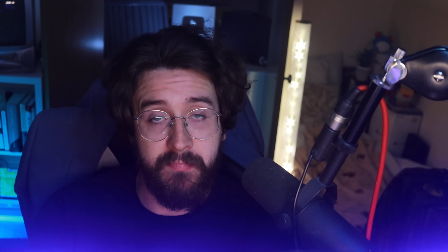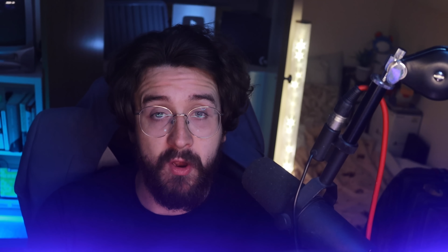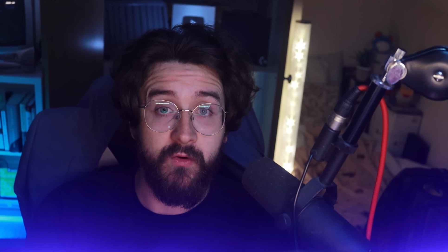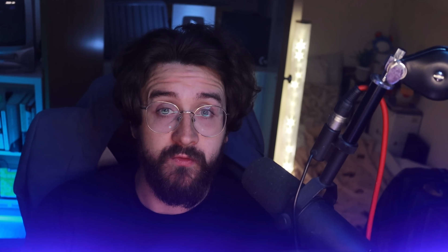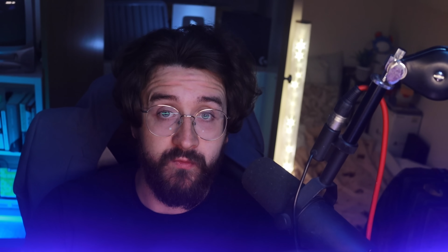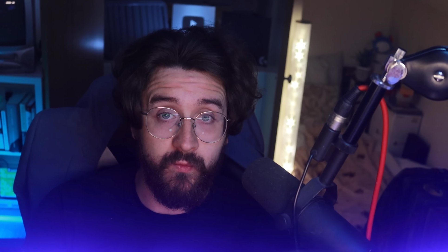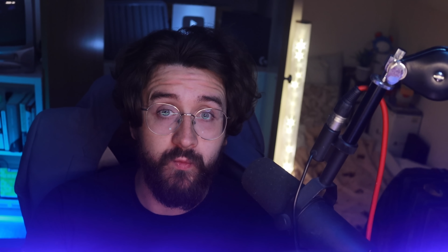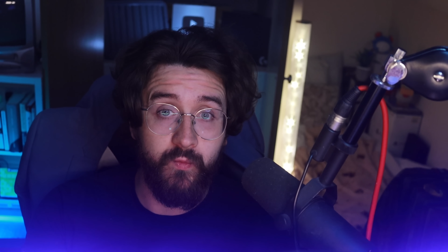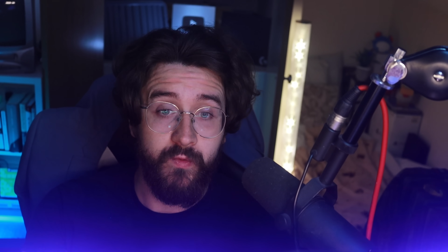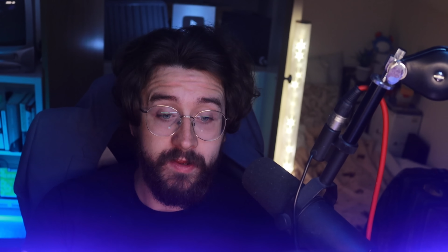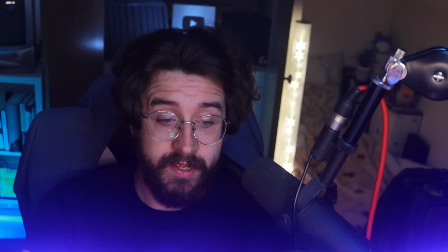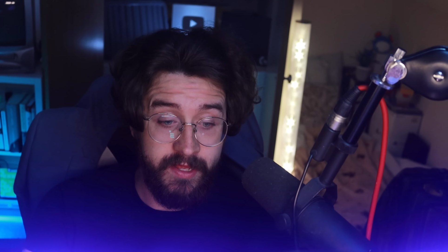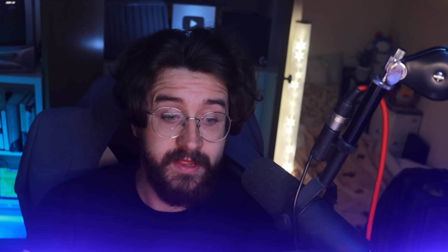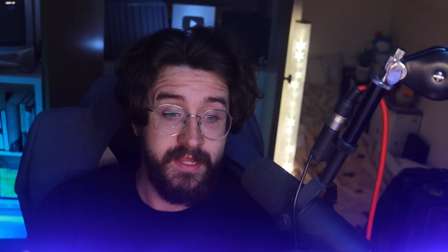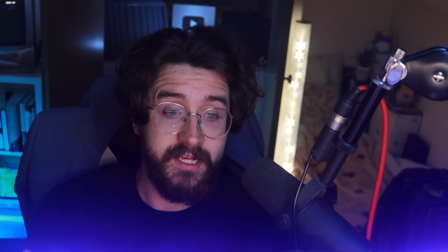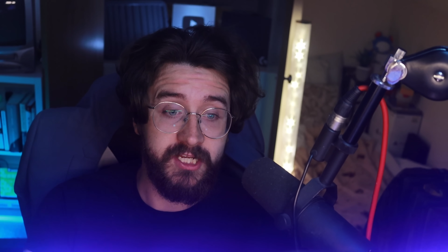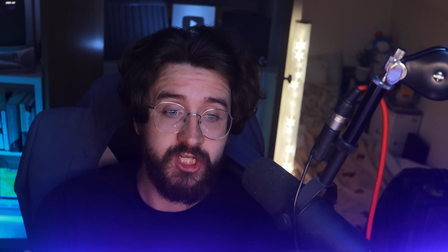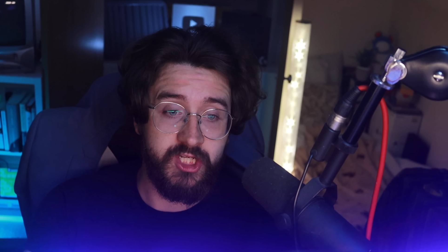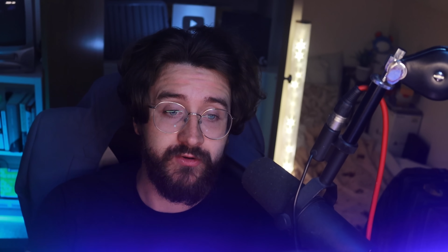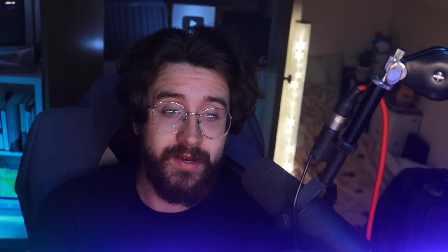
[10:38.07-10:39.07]
Both in
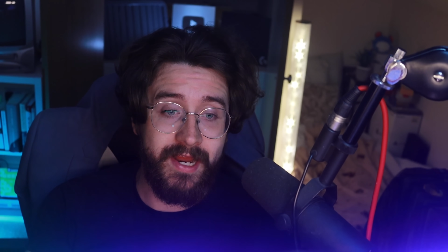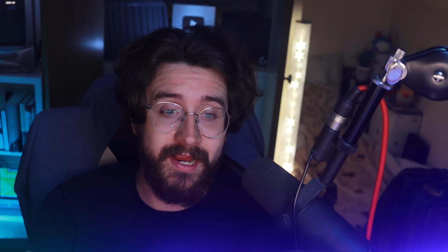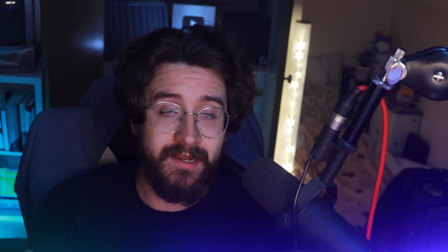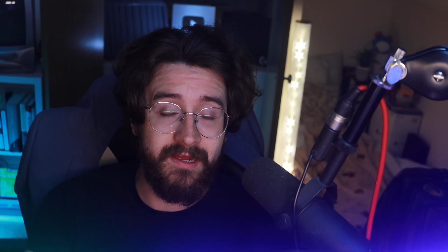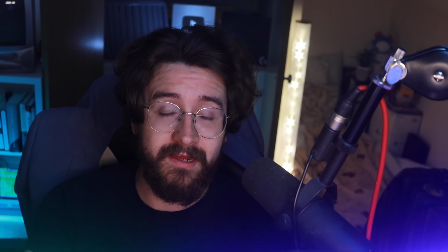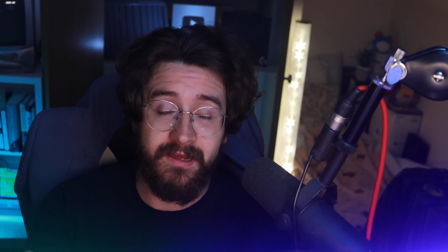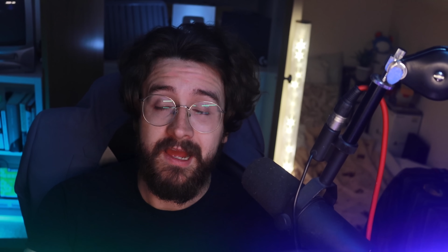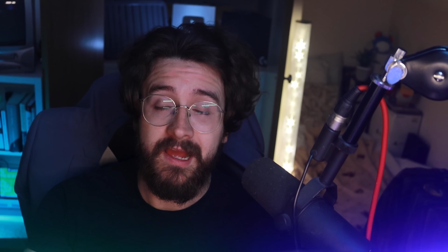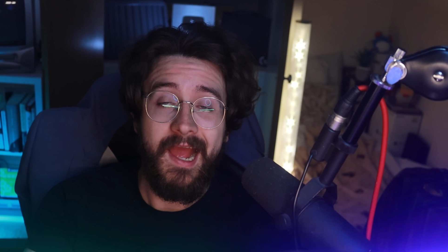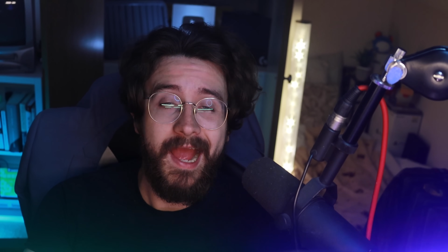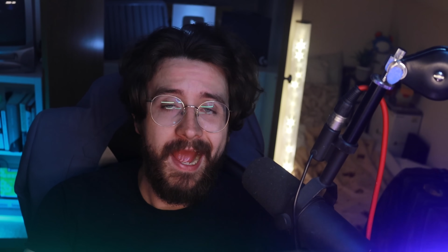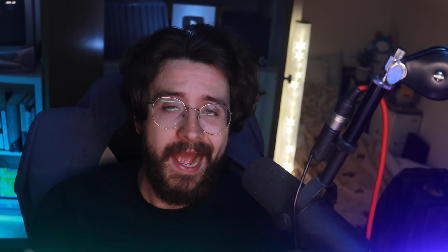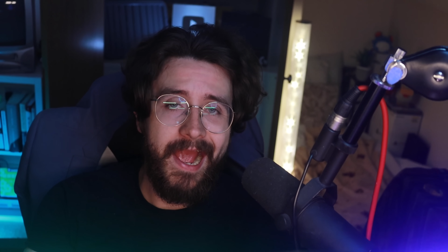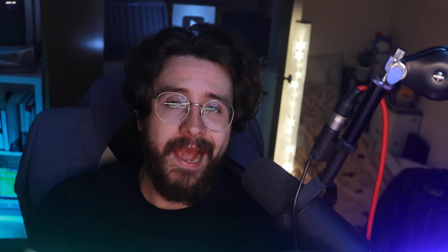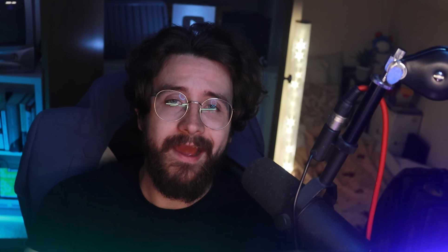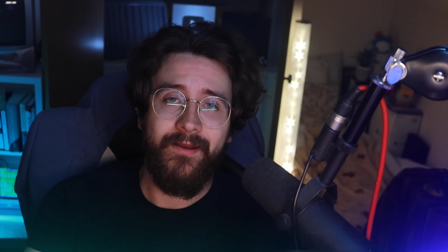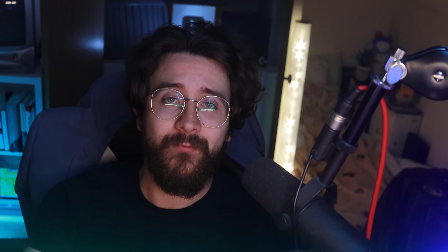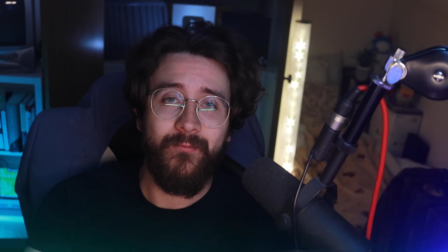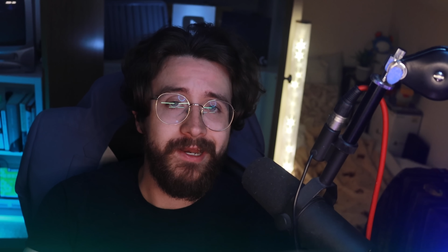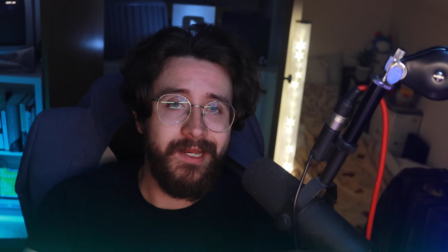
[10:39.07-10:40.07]
this trailer
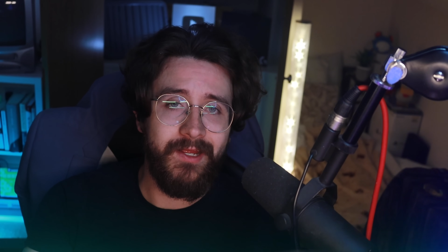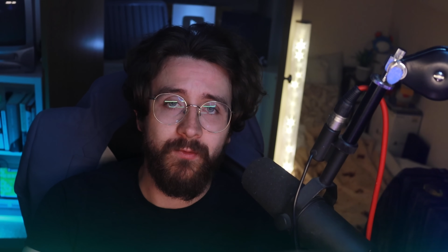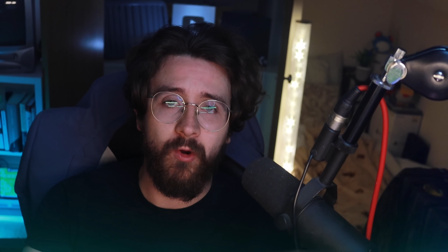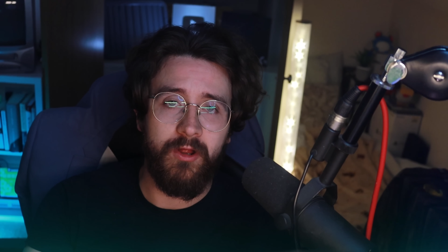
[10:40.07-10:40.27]
and when you